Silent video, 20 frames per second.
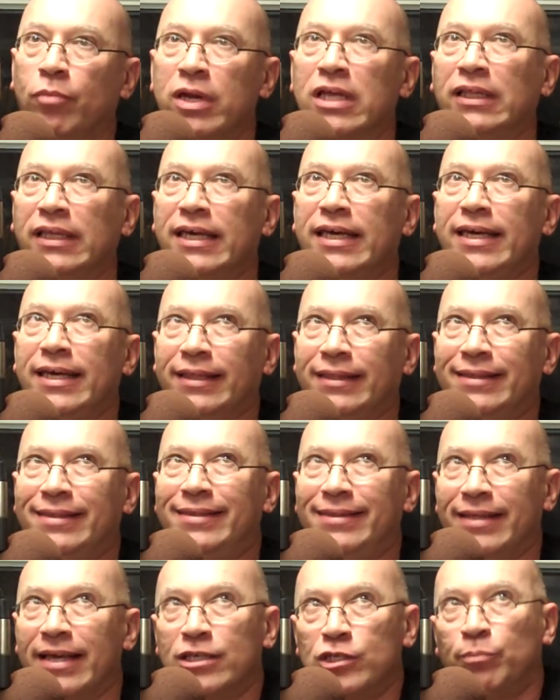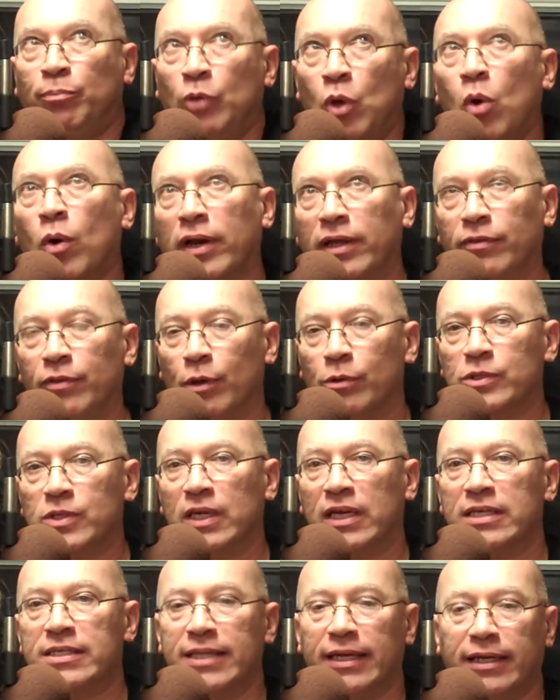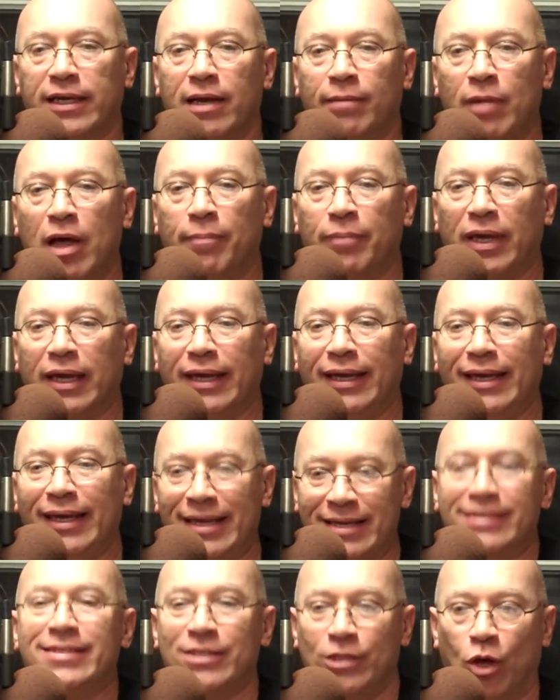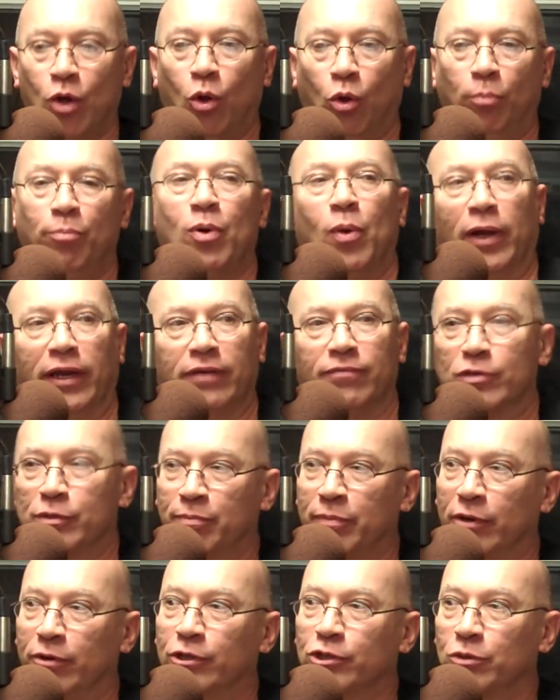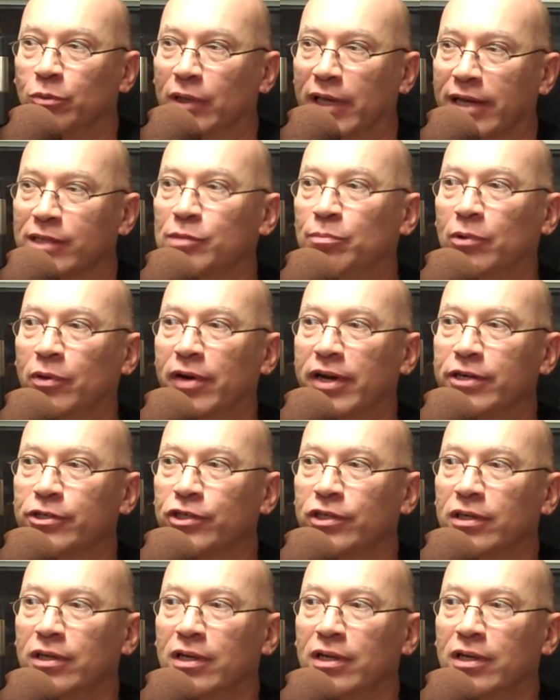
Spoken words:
really exploring those things that come up is the whole point of spiritual exploration.